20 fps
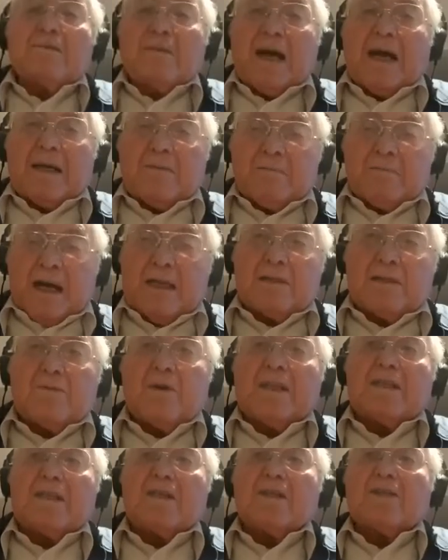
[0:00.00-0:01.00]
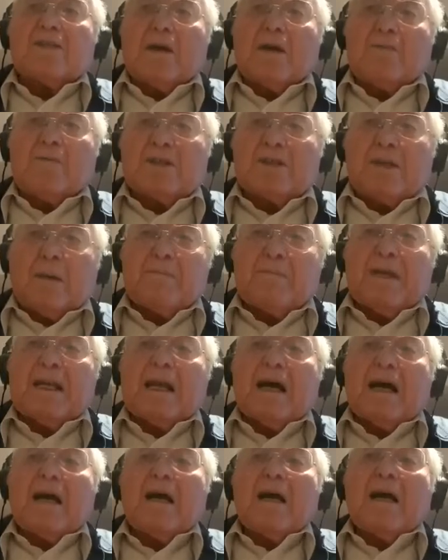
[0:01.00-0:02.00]
sister was Sabina, but her
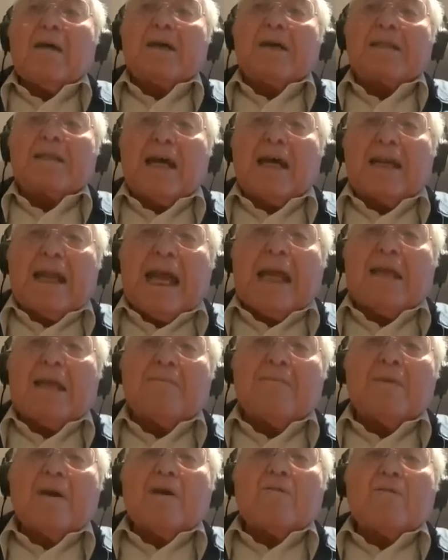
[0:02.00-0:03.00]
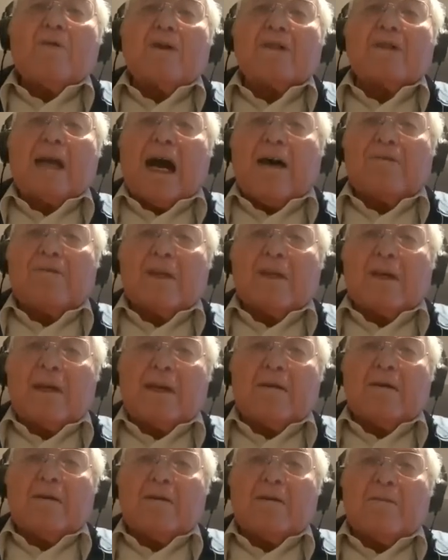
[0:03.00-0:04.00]
name was after
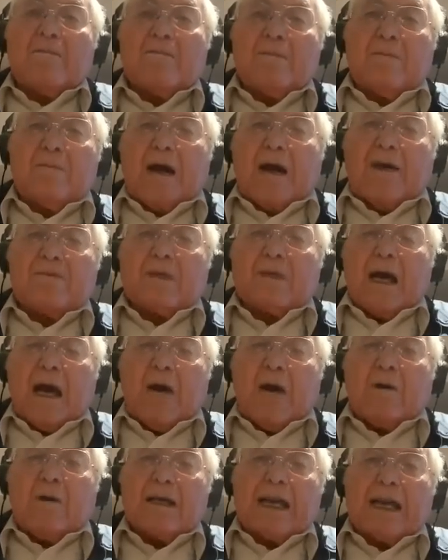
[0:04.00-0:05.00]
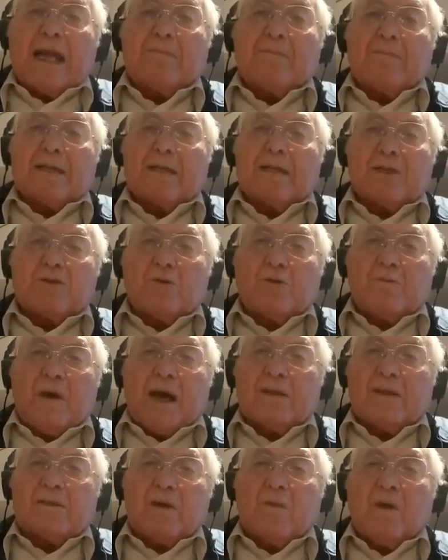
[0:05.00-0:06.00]
our grandmothers who passed
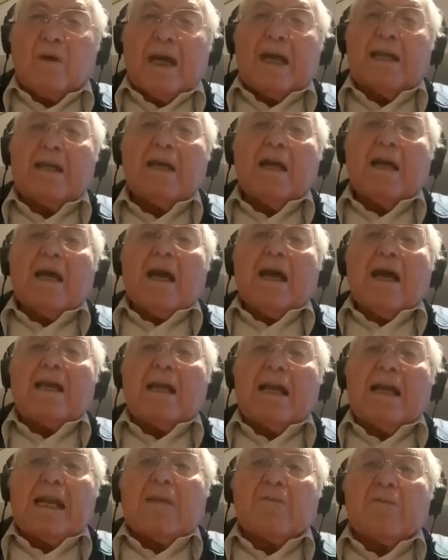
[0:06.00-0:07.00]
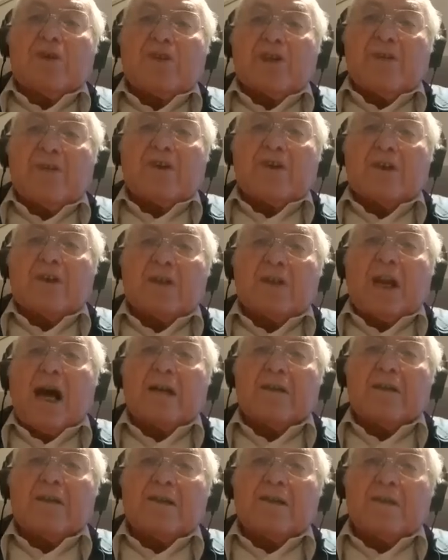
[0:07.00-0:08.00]
away, and her name was Shifra
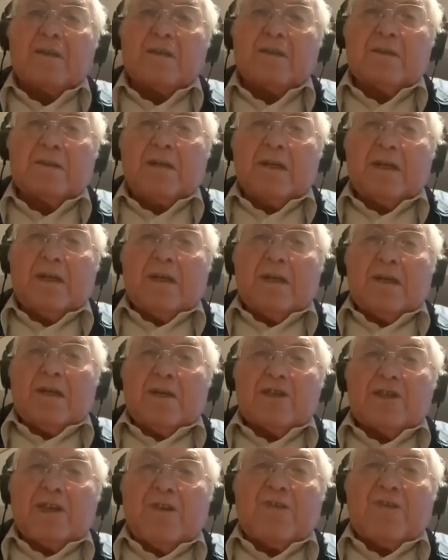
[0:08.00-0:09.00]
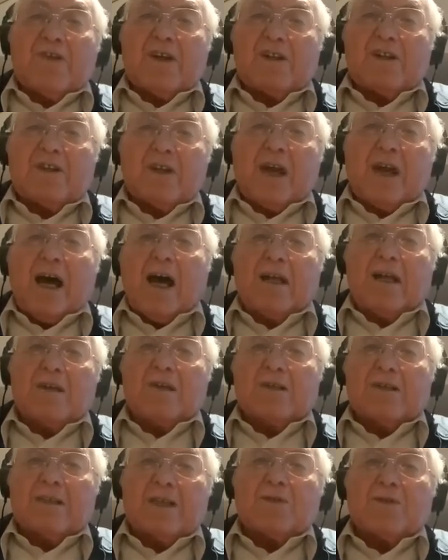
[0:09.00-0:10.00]
Trano. Right. Shifra Trano.
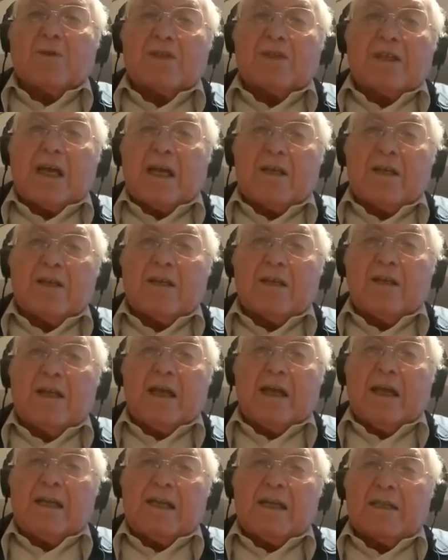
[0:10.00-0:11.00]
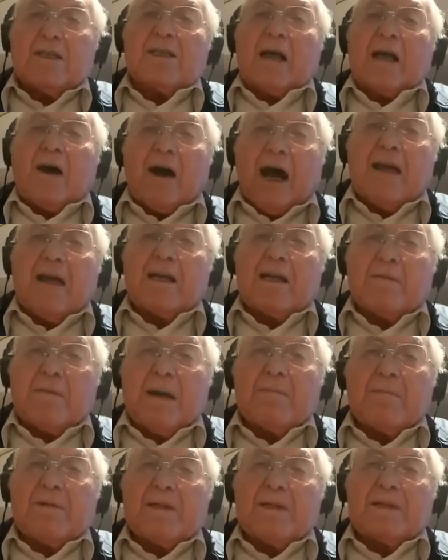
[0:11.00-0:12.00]
This was her year. This is how I
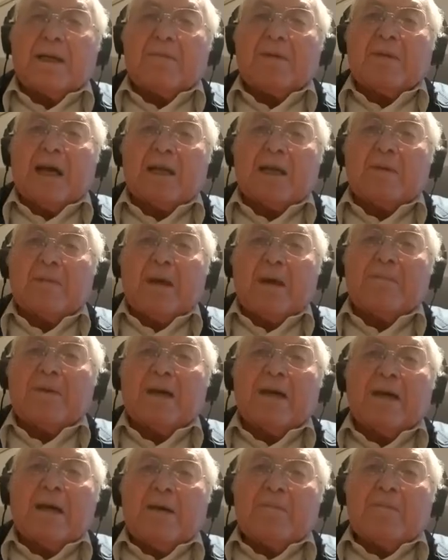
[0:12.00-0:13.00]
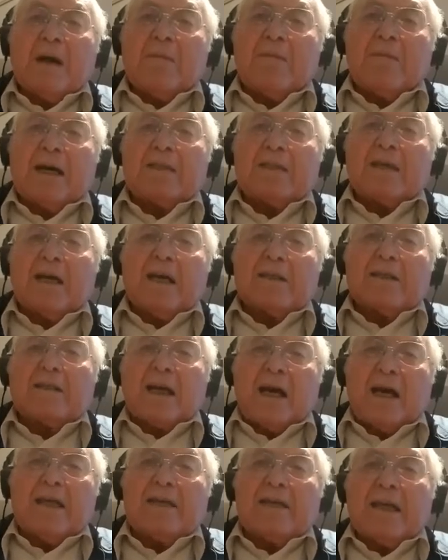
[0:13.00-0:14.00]
remember them. I remember my mother as
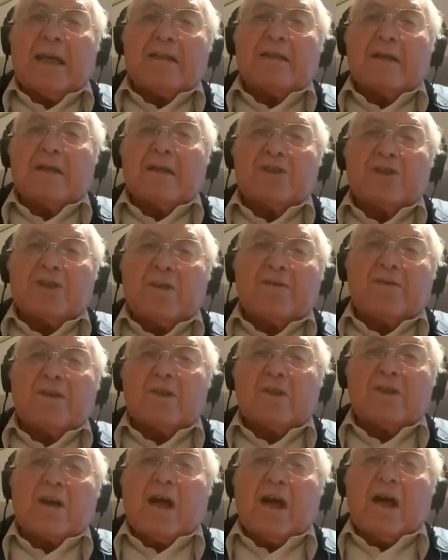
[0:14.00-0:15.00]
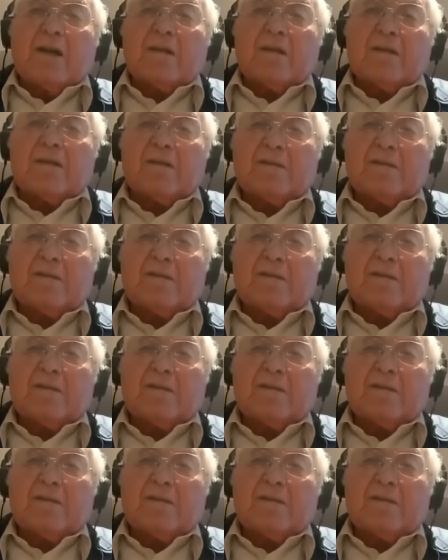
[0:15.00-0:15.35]
Chayenta and Shifra Trano.